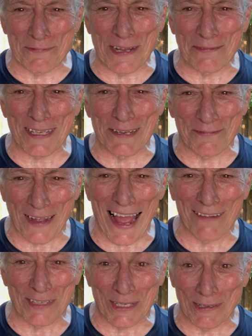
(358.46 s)

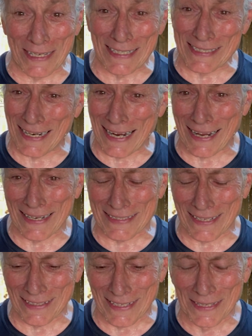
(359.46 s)
55 degrees, and I gotta
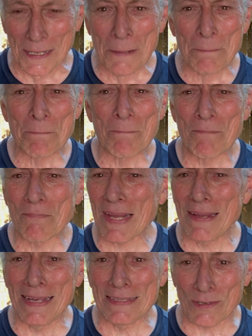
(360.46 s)
tell you,
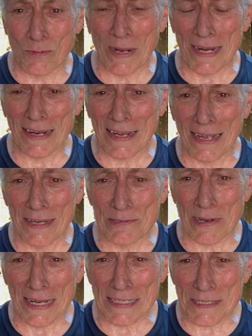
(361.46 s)
it's quite a
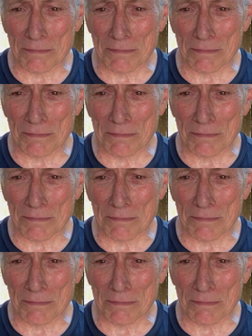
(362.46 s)
contrast.